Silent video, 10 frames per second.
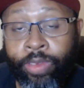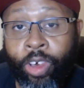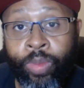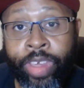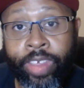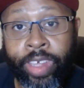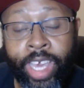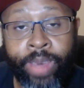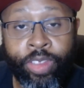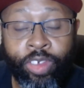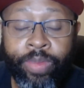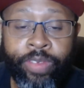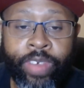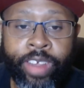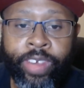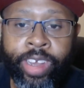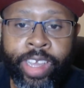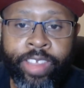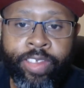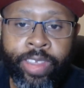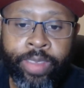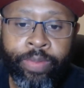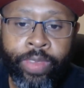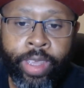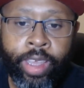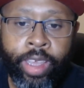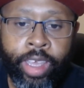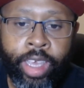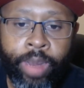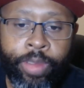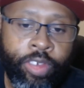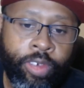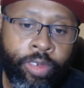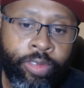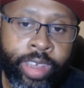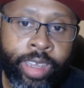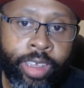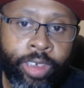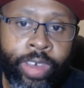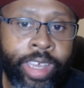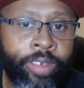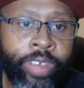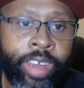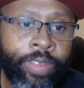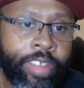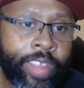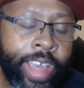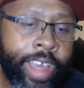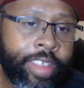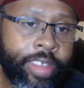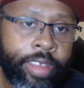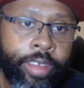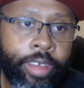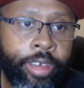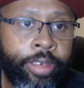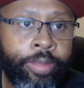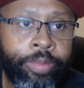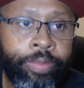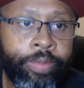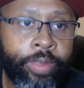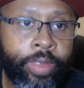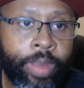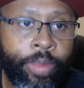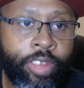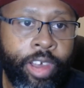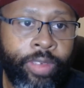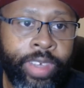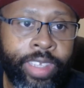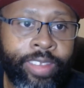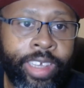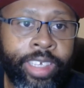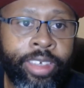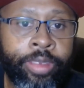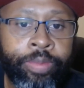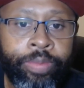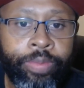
Ole Miss a game. It's going to be very, very interesting. i to just go go ahead and read off the stats. Um, I'm going to start with Kentucky.